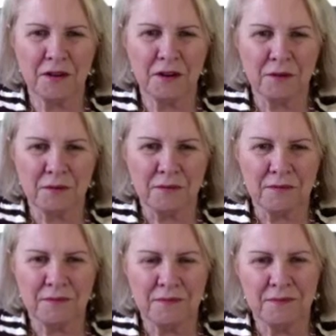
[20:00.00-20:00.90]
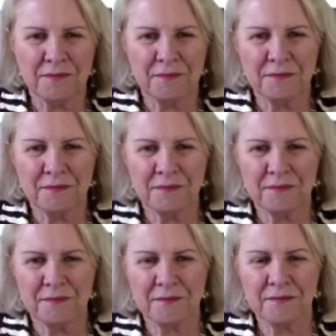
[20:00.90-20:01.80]

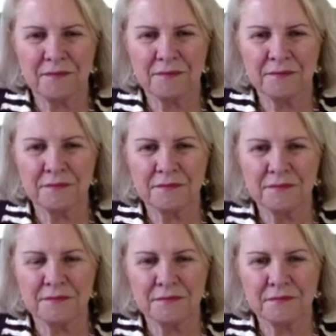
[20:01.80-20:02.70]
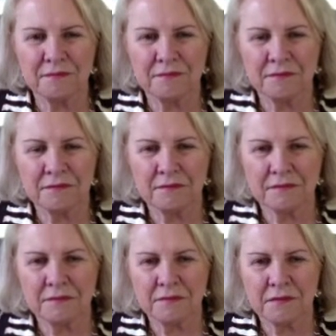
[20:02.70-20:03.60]

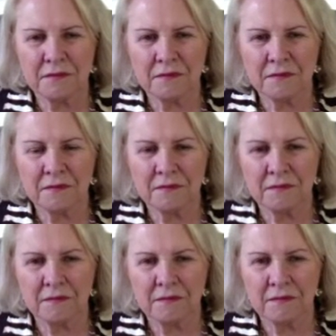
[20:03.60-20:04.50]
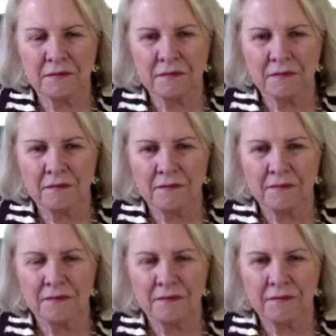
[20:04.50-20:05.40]

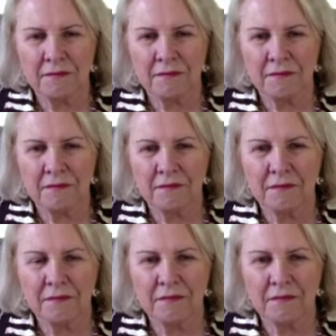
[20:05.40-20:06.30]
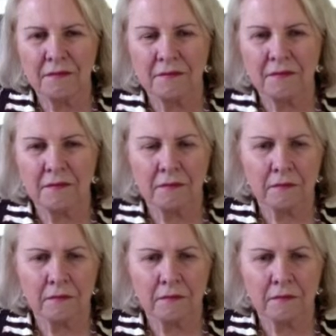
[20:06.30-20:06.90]
[no speech]